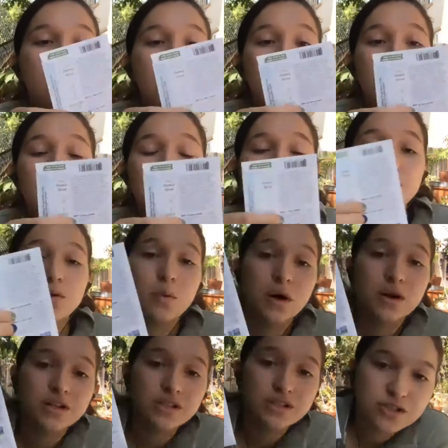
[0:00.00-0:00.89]
if you
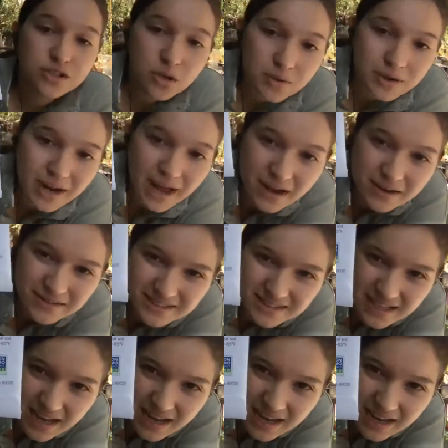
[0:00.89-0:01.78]
want to sow it
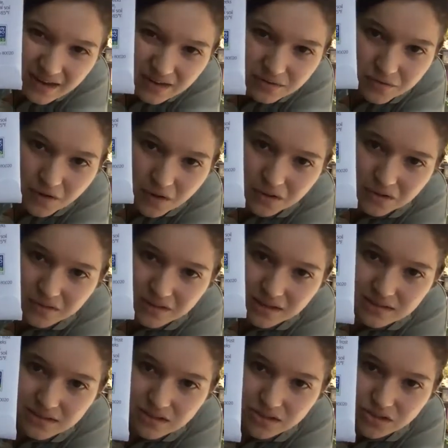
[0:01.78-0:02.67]
outside, follow
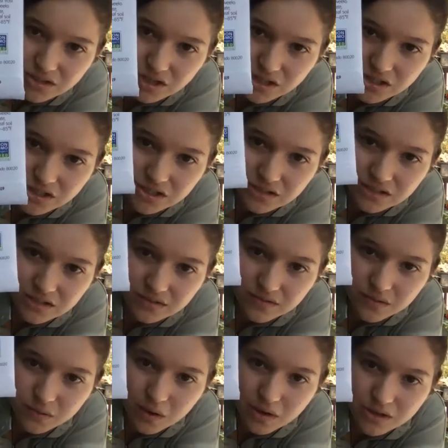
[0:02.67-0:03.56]
these instructions.
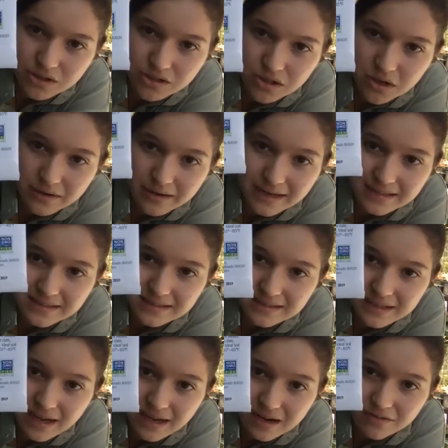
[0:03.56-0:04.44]
If you want to sow it
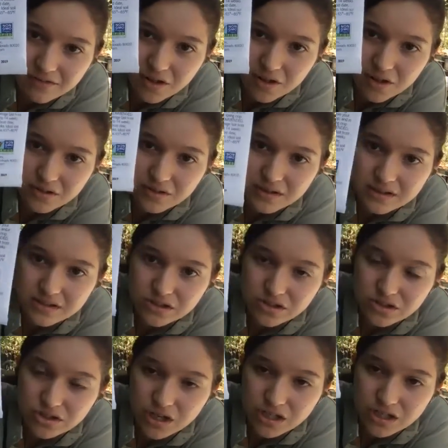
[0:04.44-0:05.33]
inside, follow these
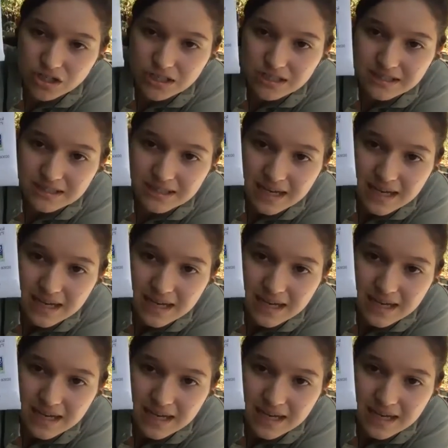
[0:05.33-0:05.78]
instructions.